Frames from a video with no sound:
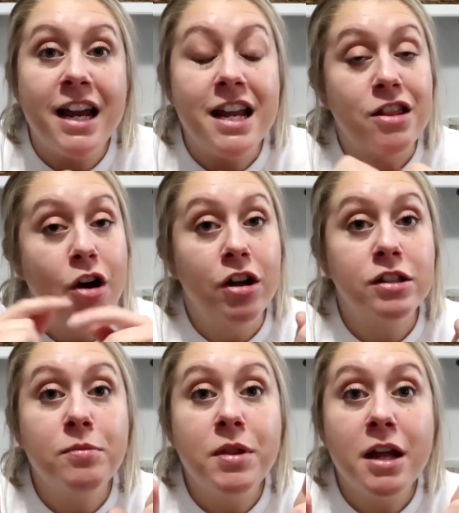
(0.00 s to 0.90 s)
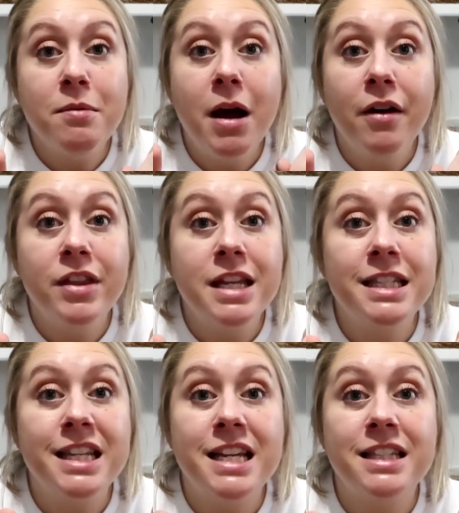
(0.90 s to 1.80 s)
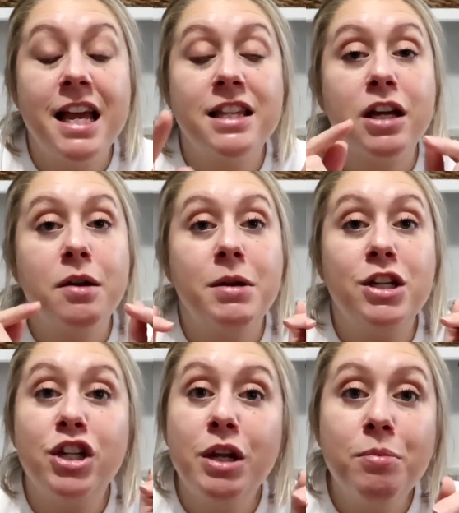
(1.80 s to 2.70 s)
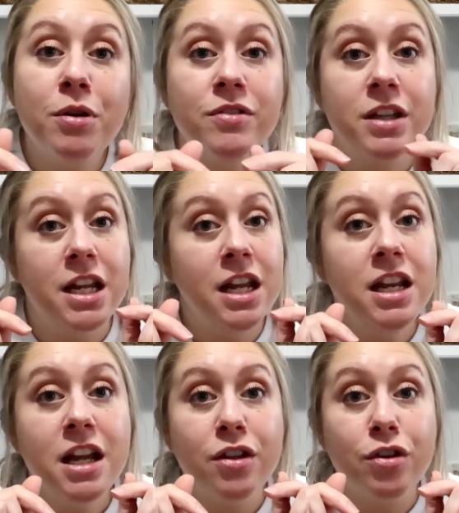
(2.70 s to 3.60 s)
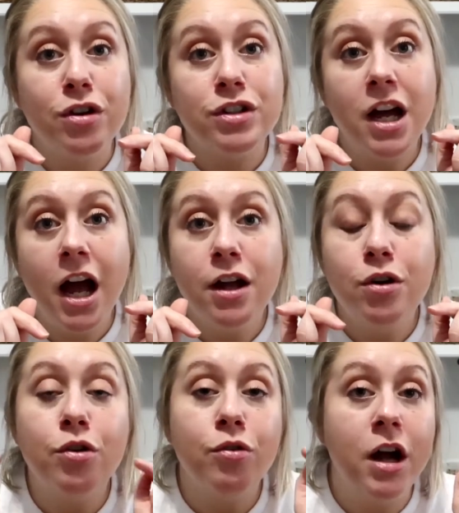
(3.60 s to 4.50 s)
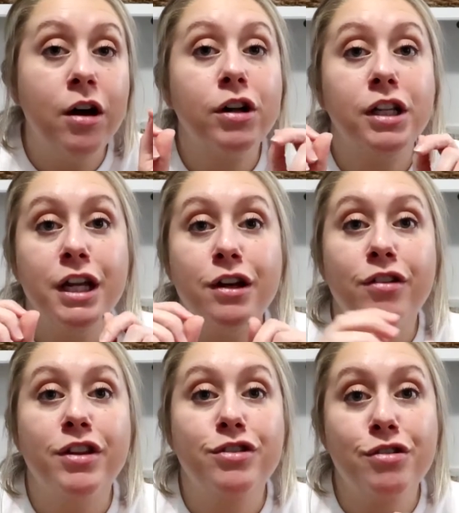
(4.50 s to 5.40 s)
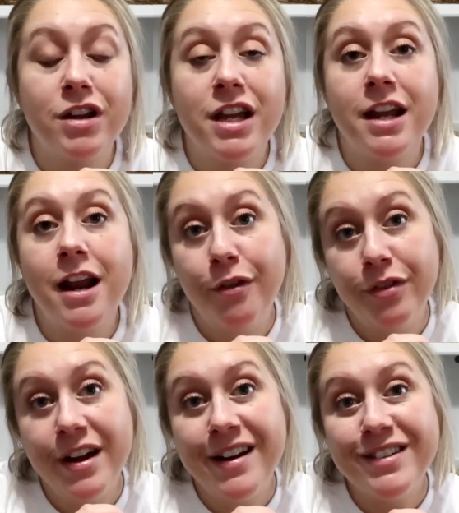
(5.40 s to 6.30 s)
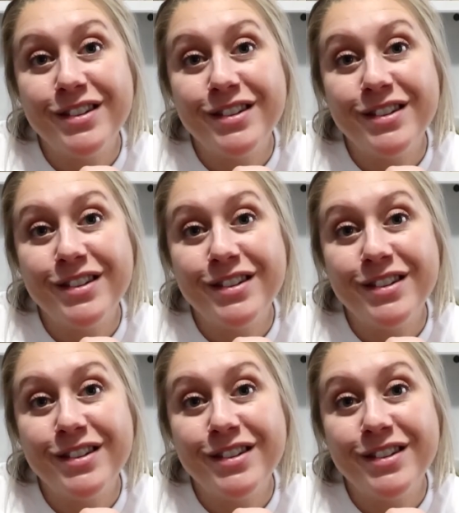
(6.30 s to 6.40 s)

And the awesome thing about this is it's going to be cheaper than any other tile grout cleaner that you can get out there.